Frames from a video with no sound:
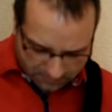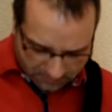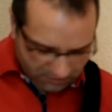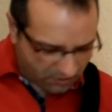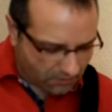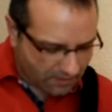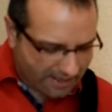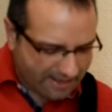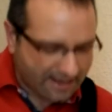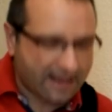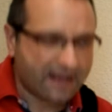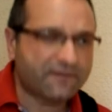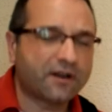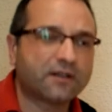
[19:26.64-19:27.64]
So I can
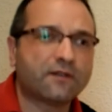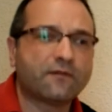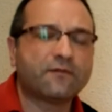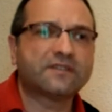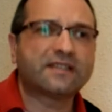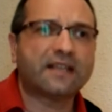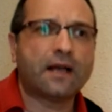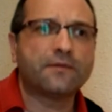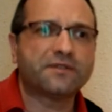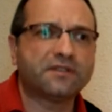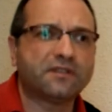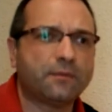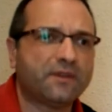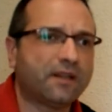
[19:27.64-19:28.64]
have a lot of sounds
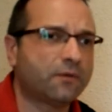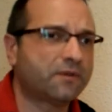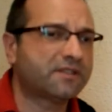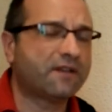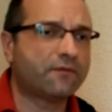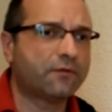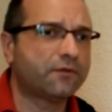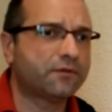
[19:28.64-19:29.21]
in the middle, which are very